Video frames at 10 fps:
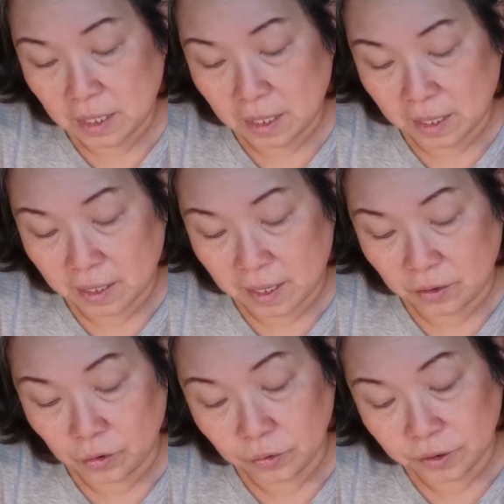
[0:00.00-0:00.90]
and
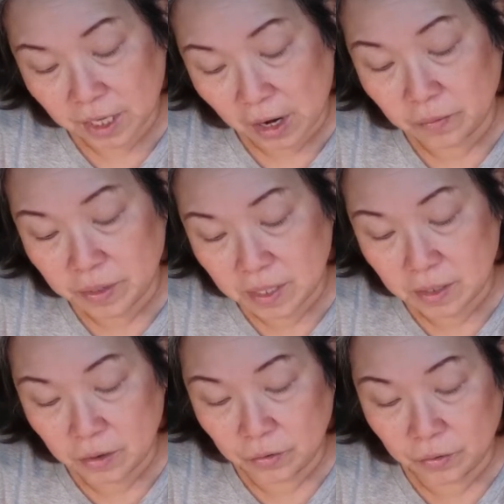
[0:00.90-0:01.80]
don't tell me,
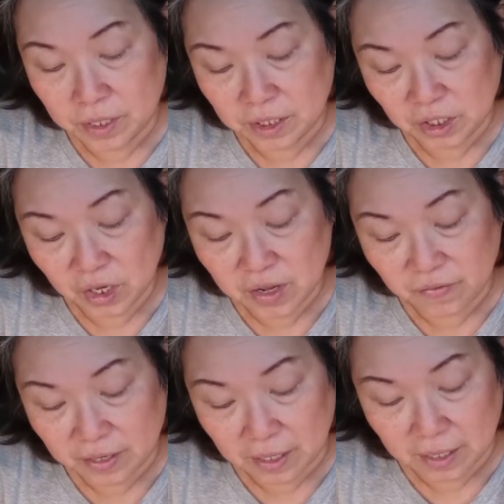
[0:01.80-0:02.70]
you know, he's not
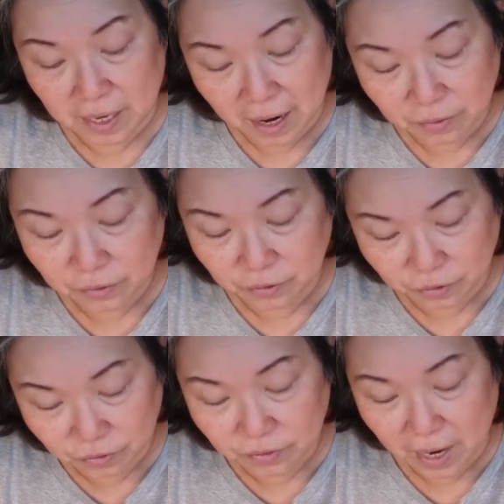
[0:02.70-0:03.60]
even allowed to
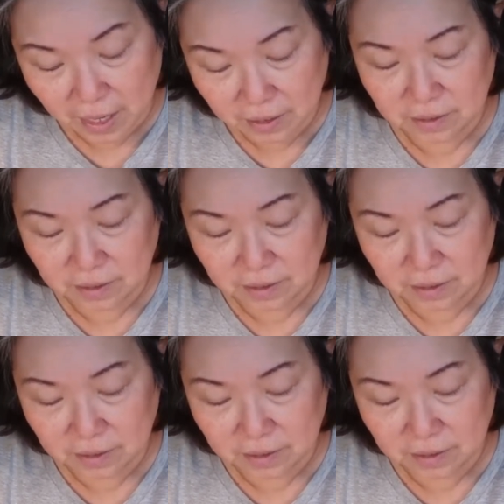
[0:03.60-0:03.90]
do that.